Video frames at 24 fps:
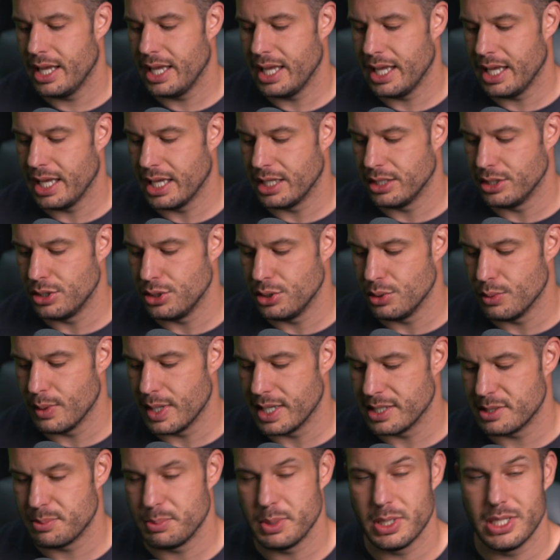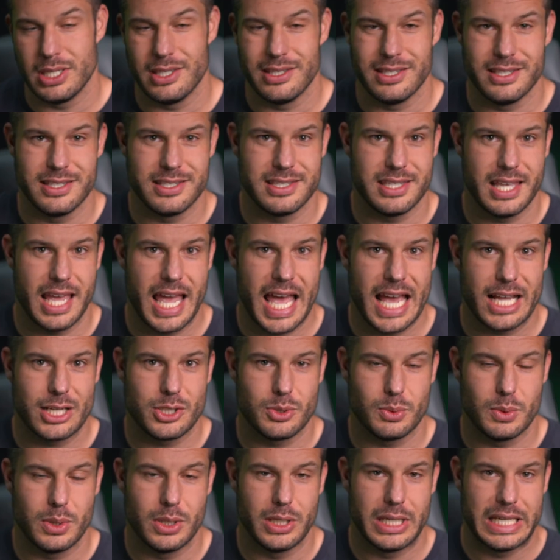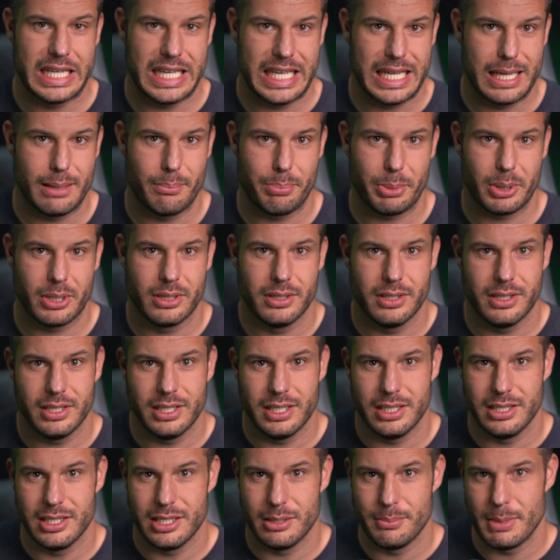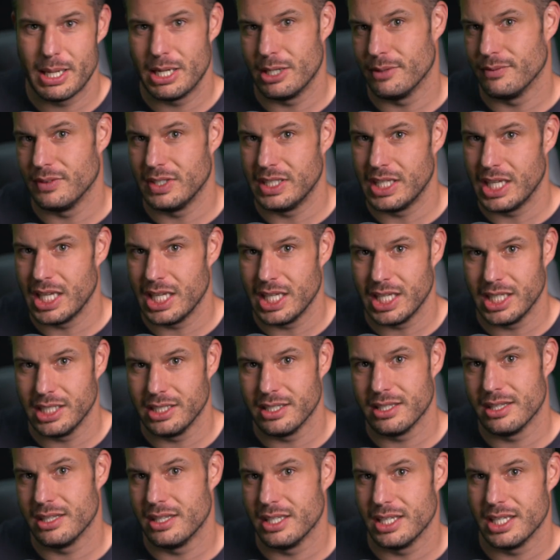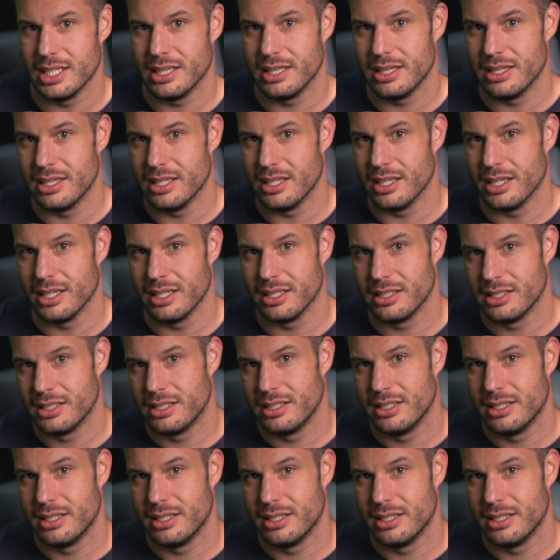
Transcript: and USB is the actual amp and the amount of gain that the